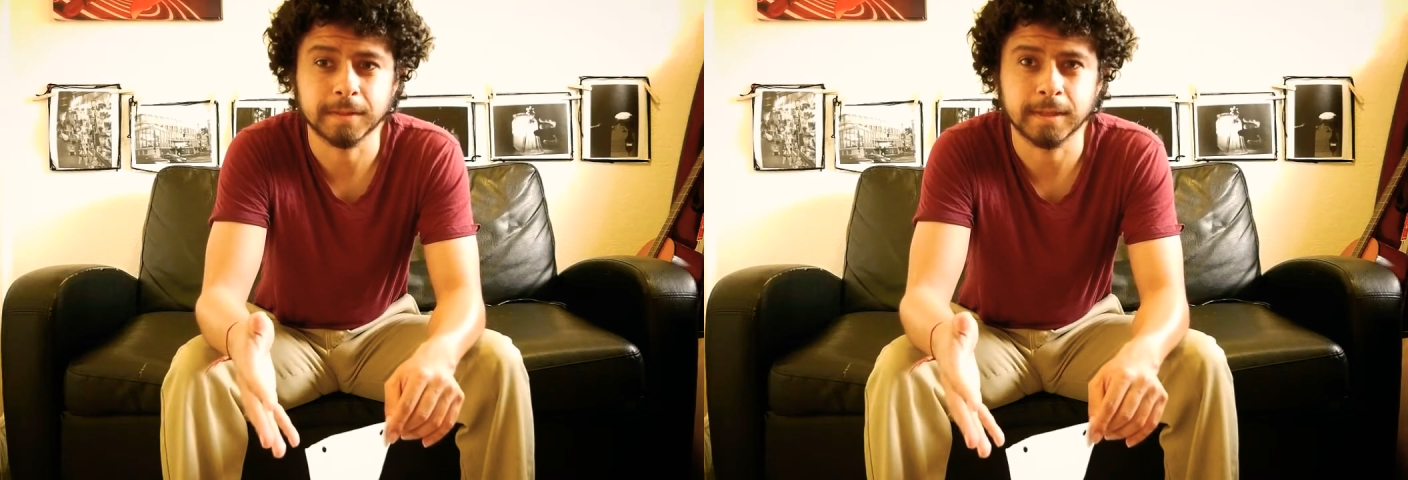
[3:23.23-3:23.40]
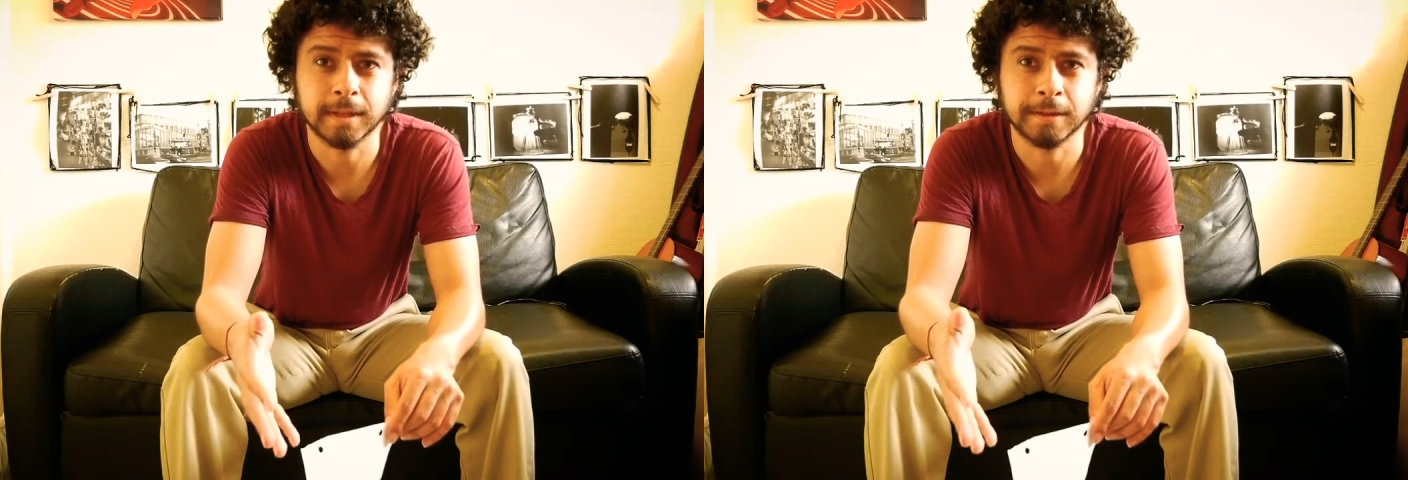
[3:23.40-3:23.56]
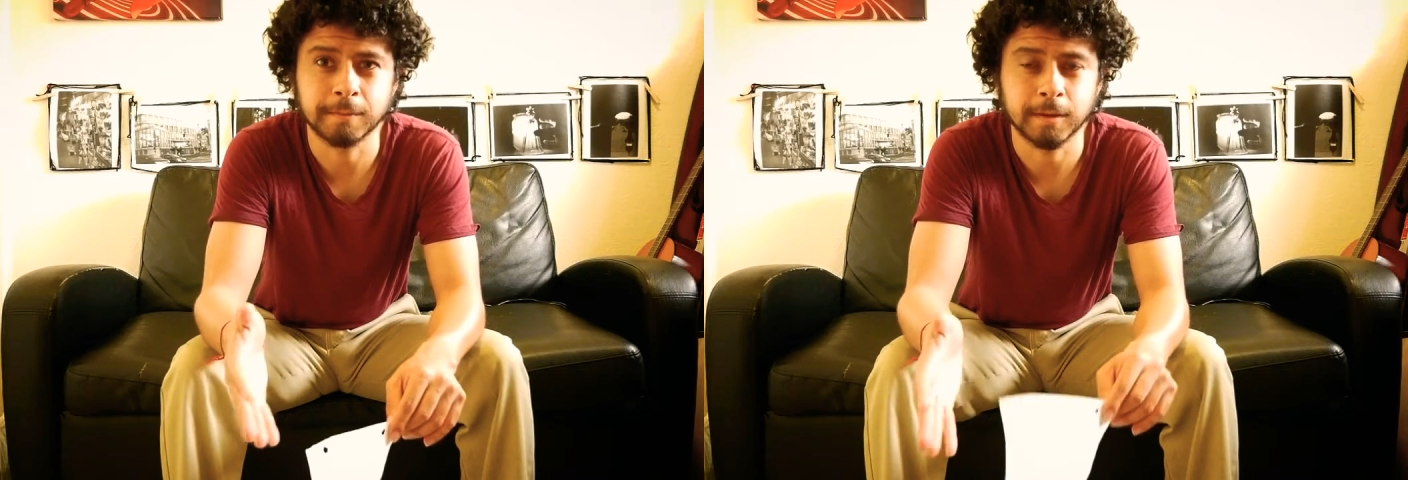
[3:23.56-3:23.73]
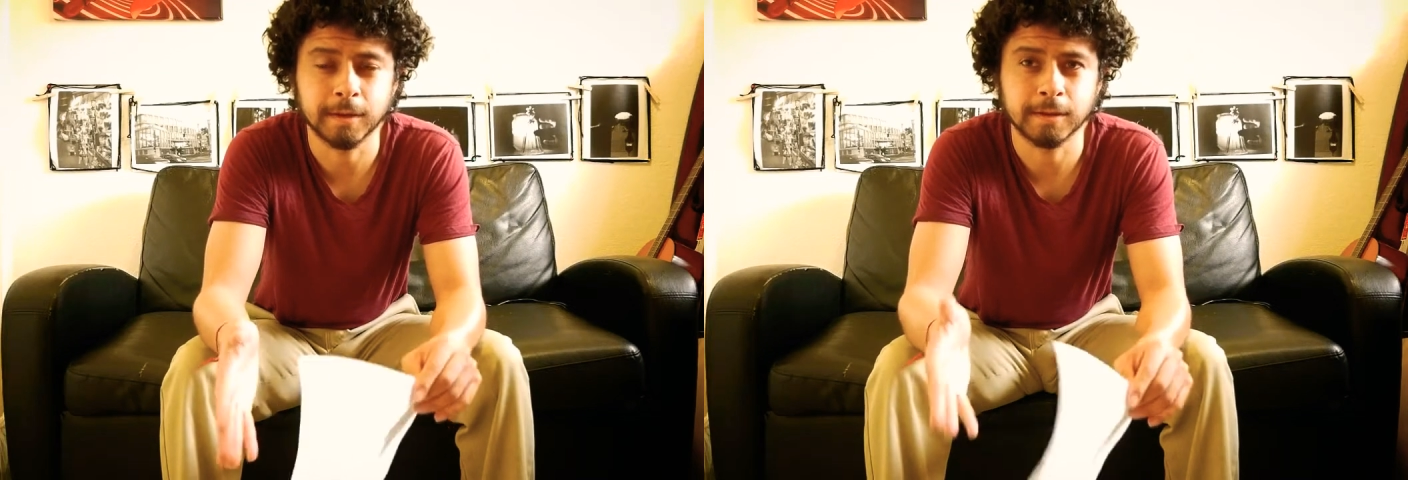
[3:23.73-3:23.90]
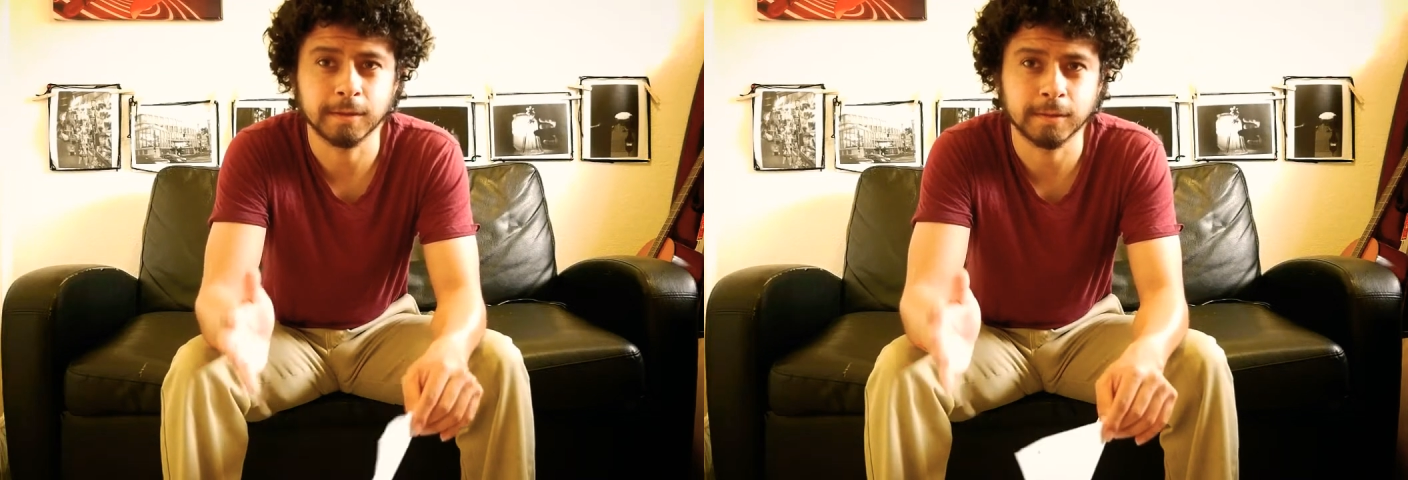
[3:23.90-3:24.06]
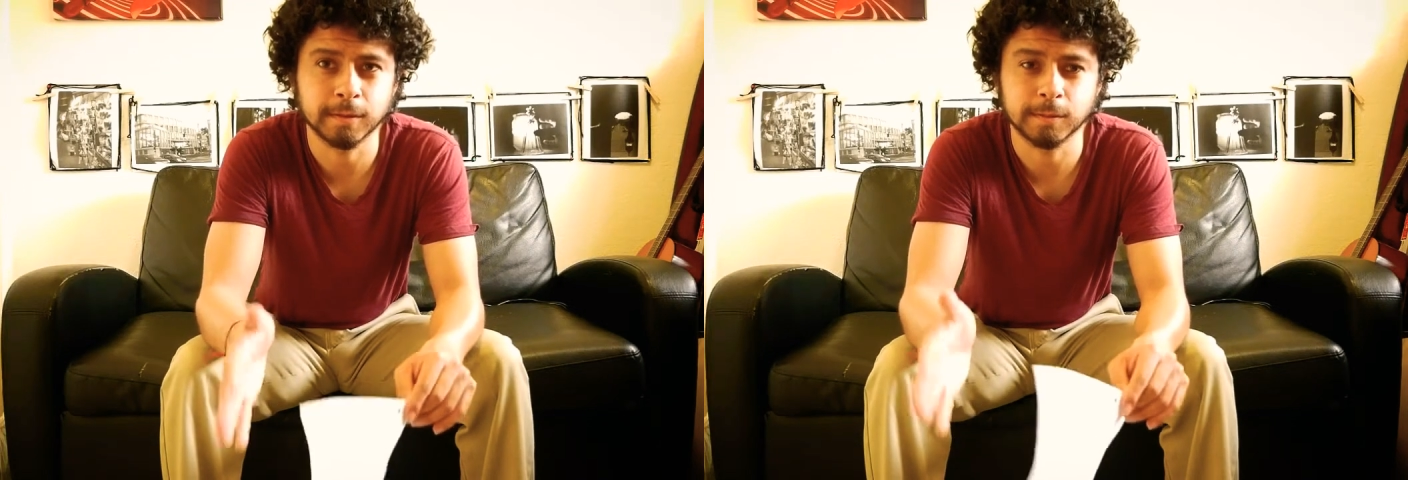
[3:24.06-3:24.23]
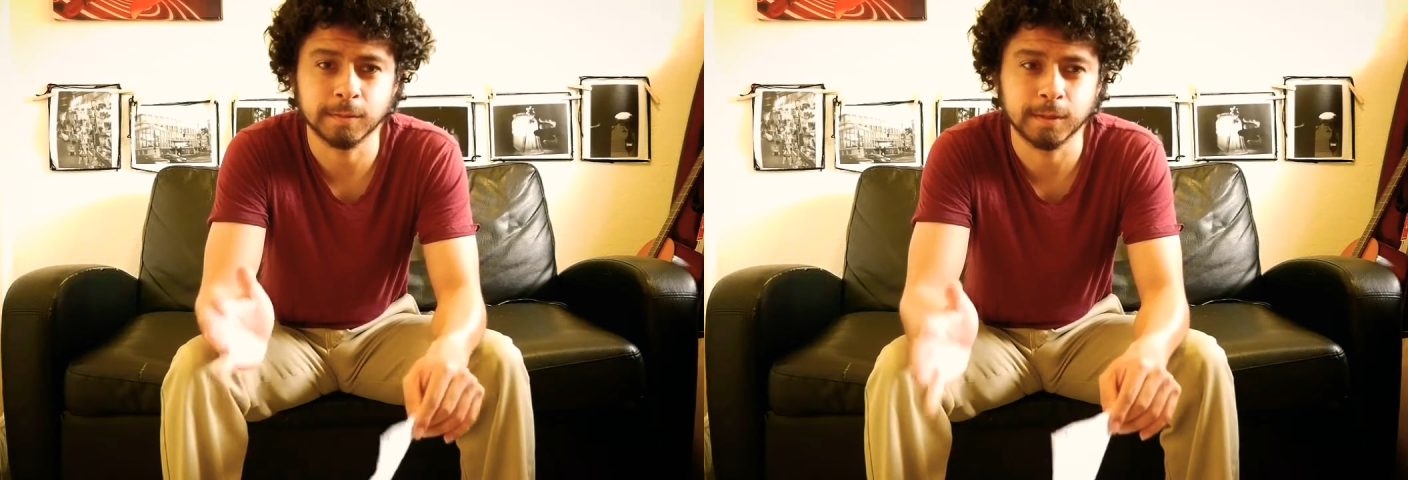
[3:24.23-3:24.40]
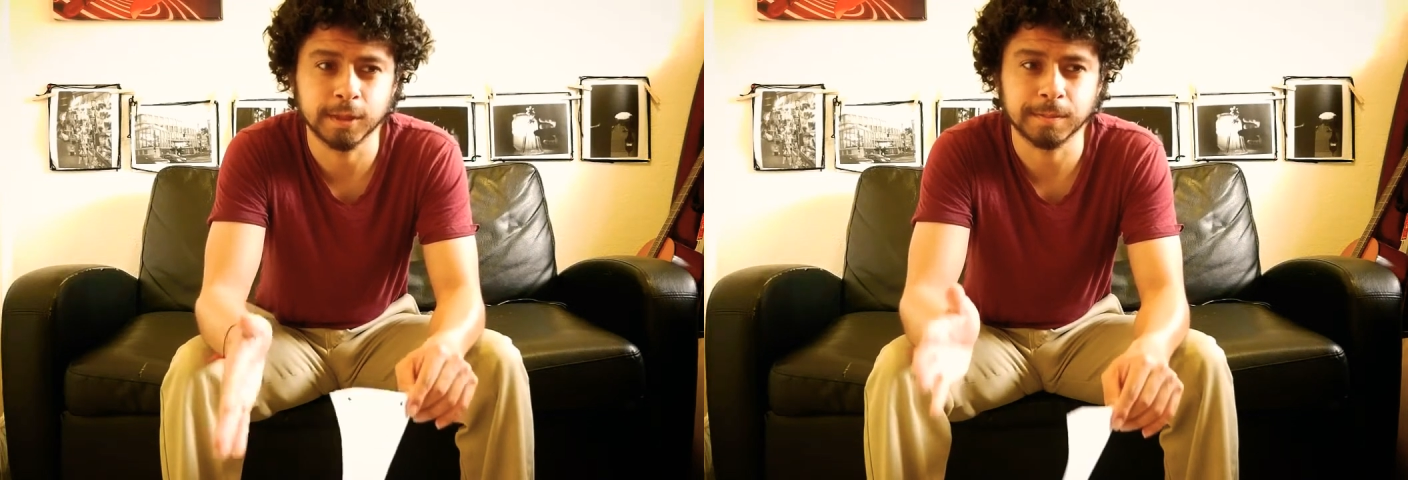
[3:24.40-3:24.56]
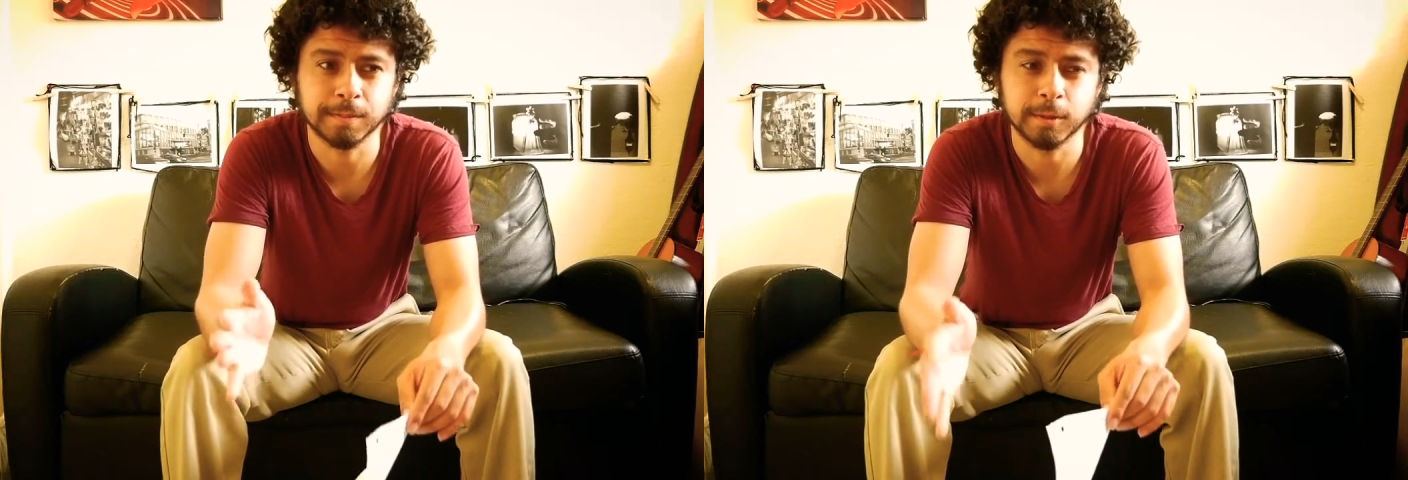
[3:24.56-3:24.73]
I wanted to do
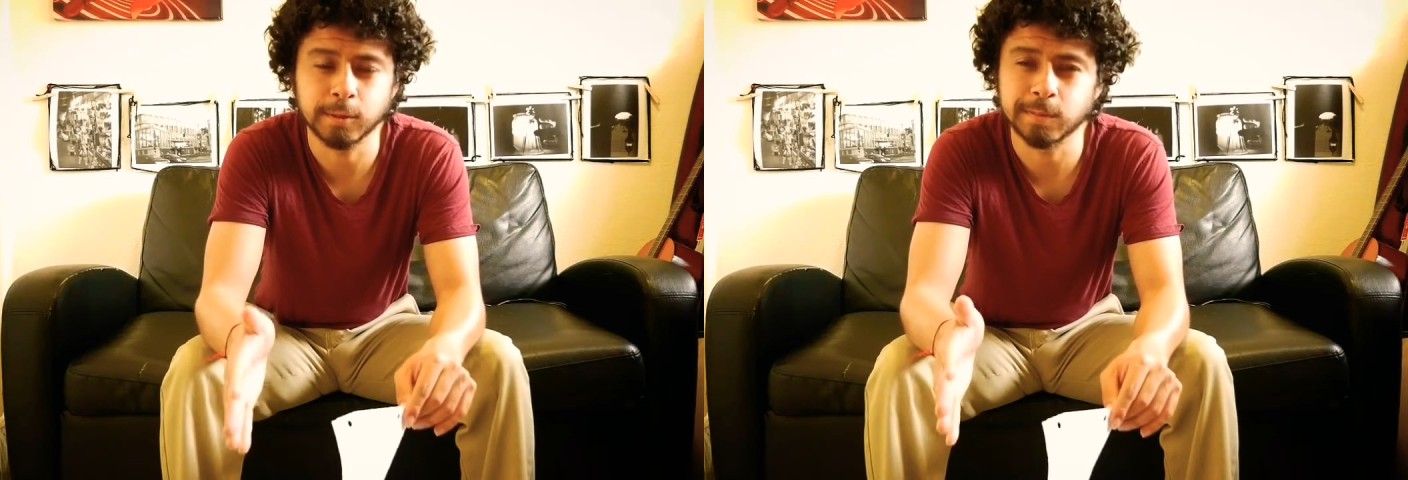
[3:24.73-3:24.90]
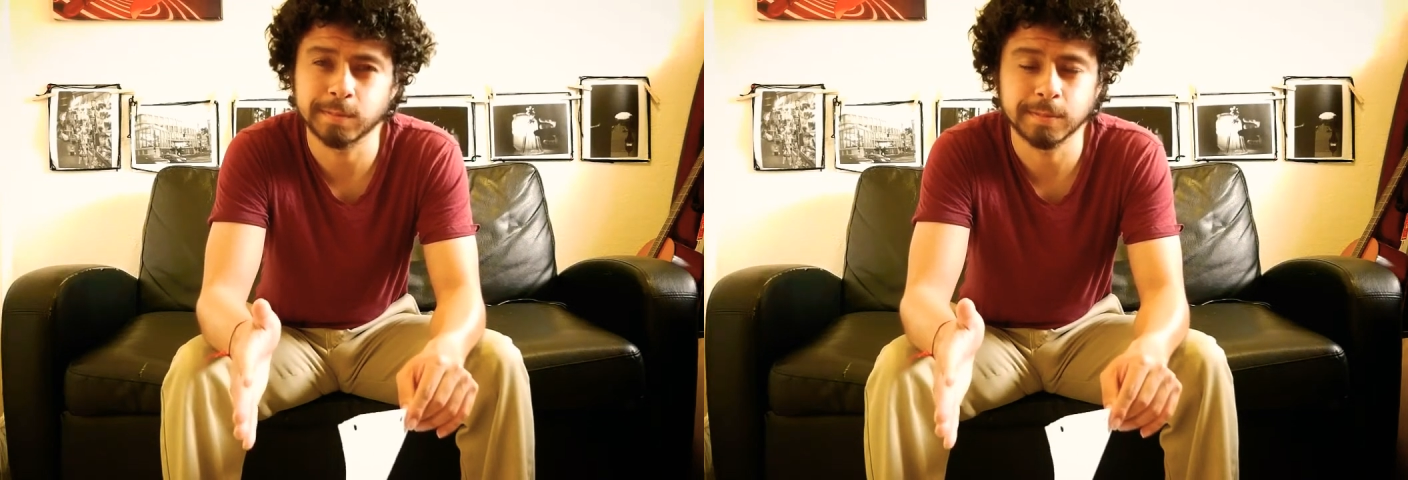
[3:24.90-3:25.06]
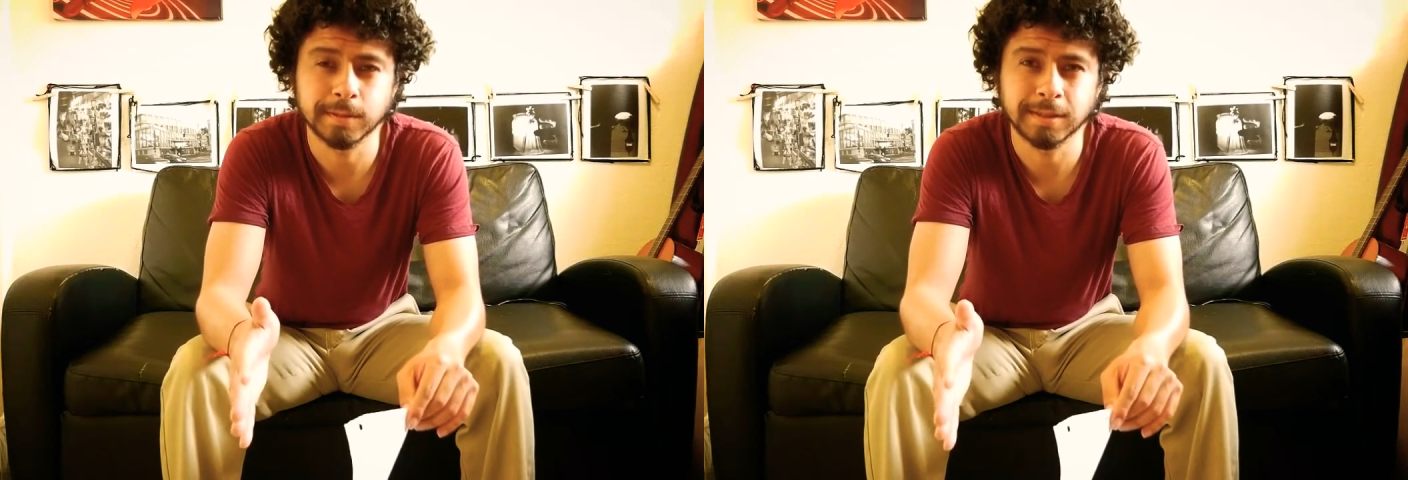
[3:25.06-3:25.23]
jump ropes,